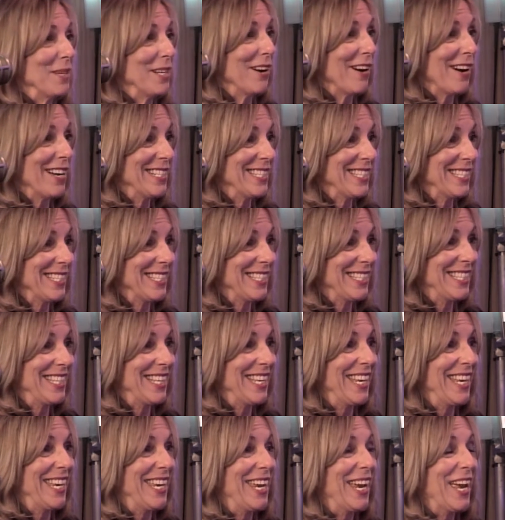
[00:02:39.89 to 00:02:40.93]
jeopardises
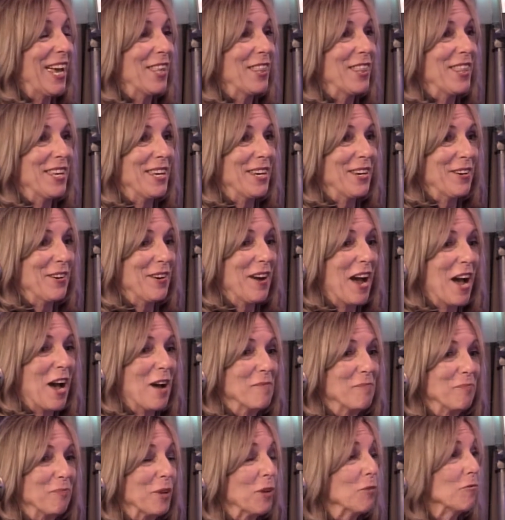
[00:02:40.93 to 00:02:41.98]
their their
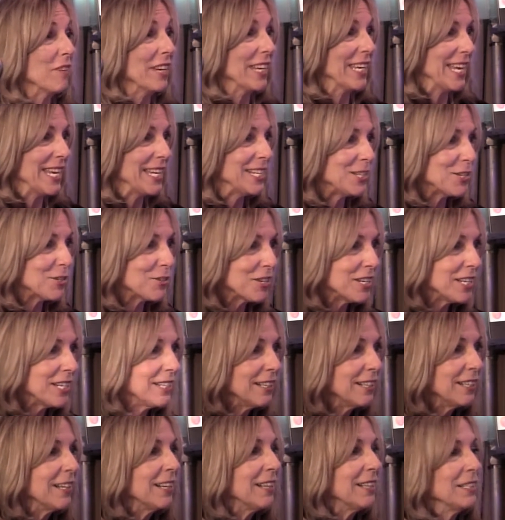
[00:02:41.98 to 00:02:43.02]
um,
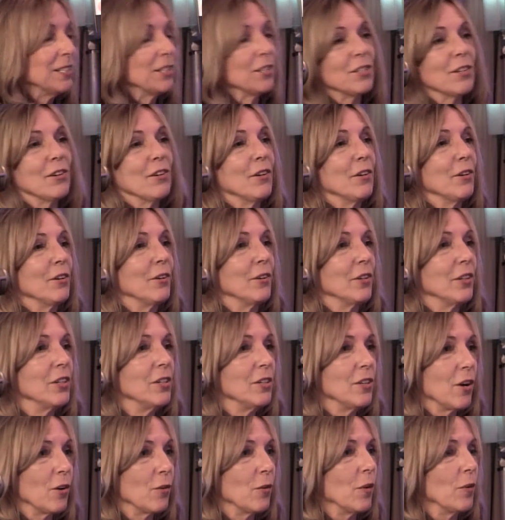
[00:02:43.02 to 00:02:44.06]
re-entry. So
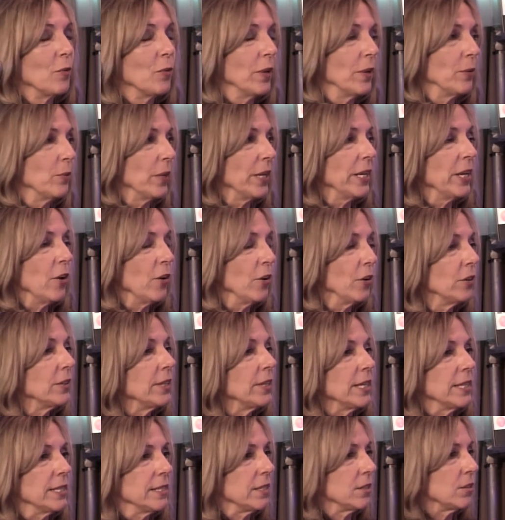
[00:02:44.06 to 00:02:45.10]
you know, we
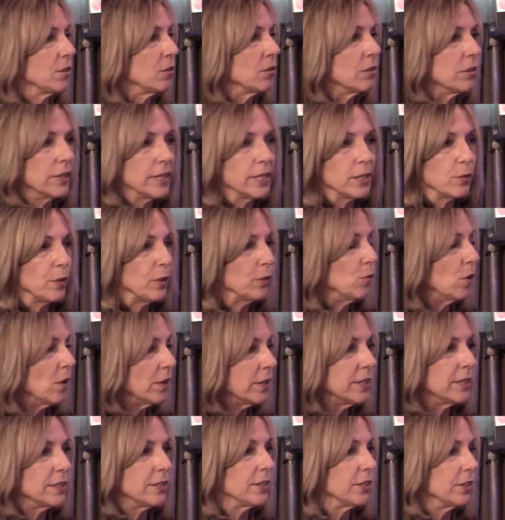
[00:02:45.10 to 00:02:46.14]
heard these stories. We
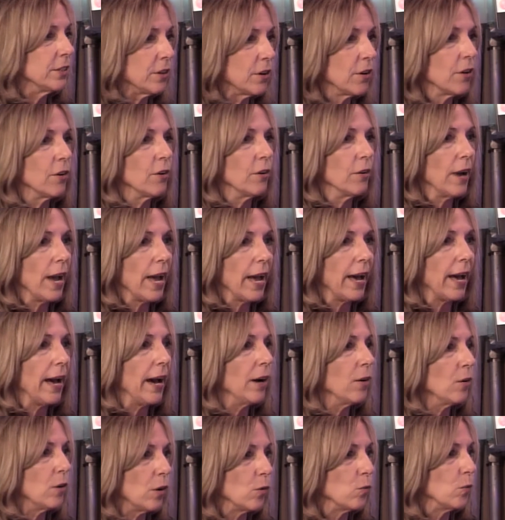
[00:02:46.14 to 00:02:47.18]
wanted to know
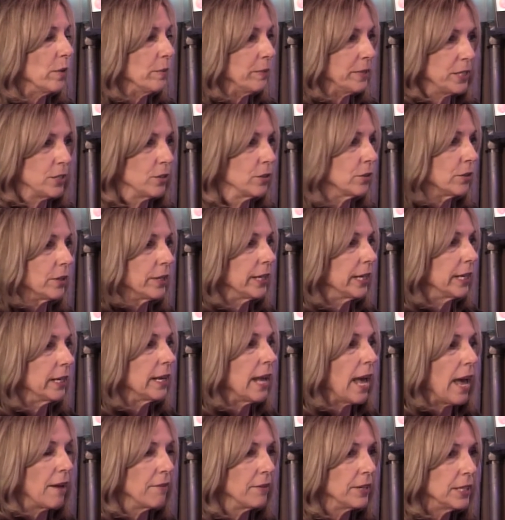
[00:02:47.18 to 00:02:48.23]
how are women doing
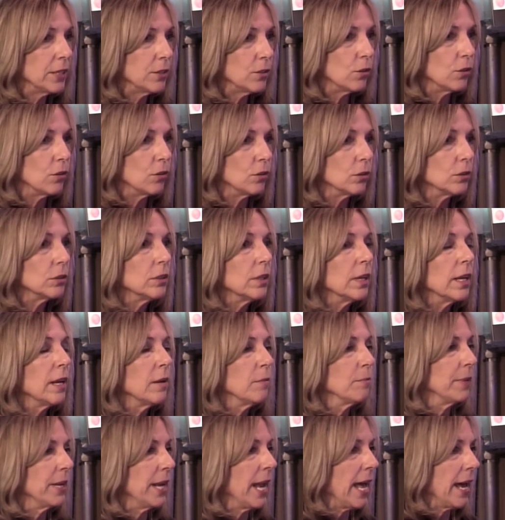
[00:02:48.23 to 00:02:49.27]
it, having it all,
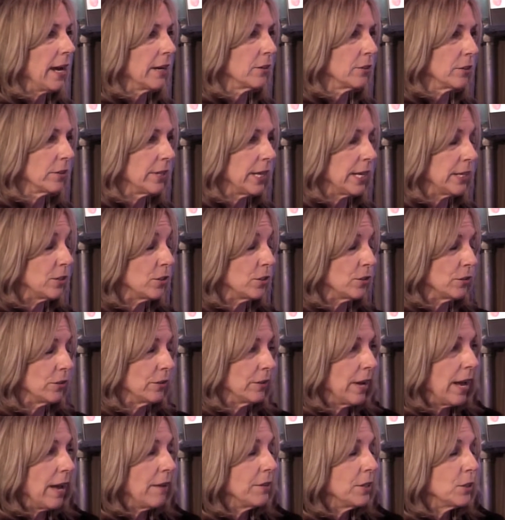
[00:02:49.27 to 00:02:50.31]
but how could they
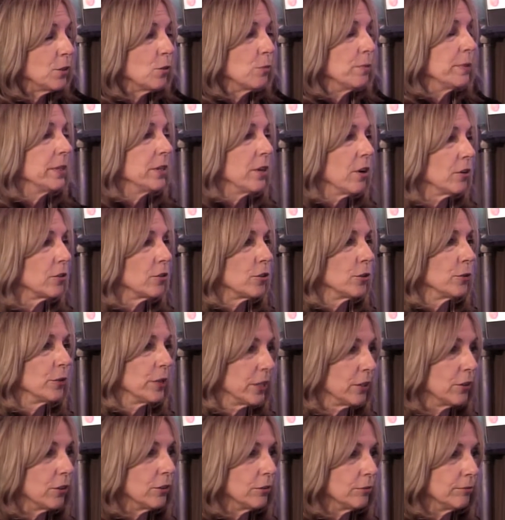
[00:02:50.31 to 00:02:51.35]
do have it all but not
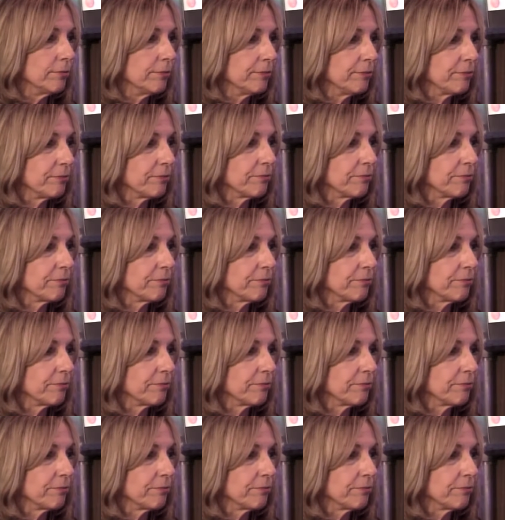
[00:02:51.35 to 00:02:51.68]
do it all?